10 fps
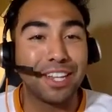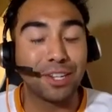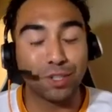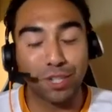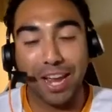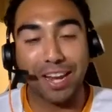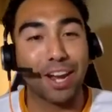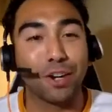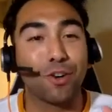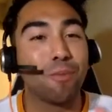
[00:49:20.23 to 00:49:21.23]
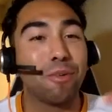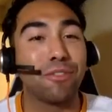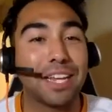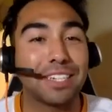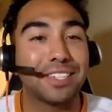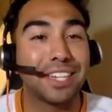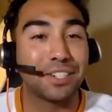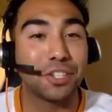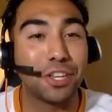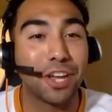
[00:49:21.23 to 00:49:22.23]
There's like a group of like
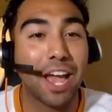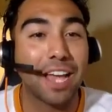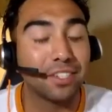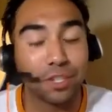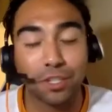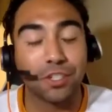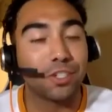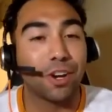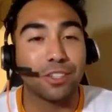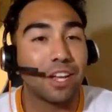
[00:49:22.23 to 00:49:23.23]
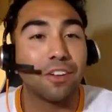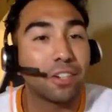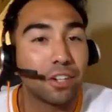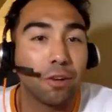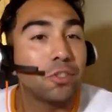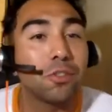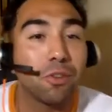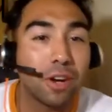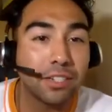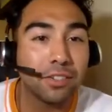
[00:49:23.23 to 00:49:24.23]
6 of you guys, and you just start telling ghost
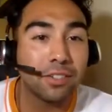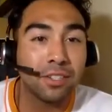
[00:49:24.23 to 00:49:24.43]
stories,